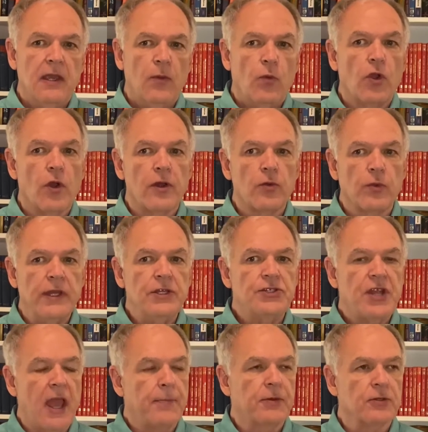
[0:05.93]
We're going to read
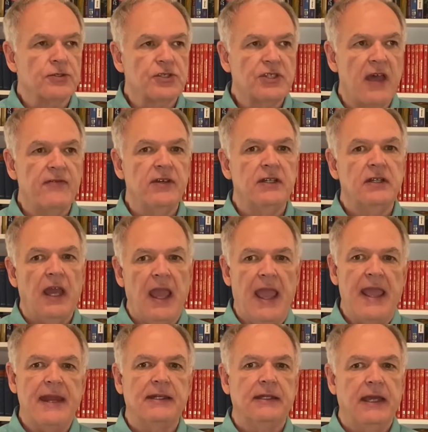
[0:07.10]
chapters 7,
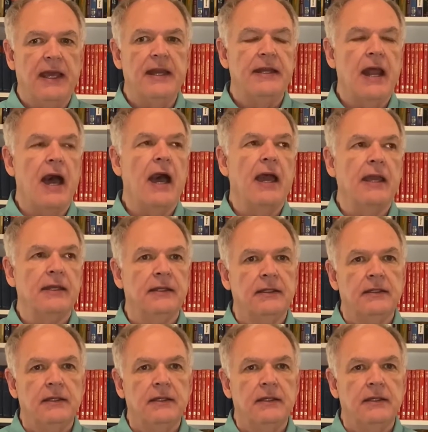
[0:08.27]
8, and 9.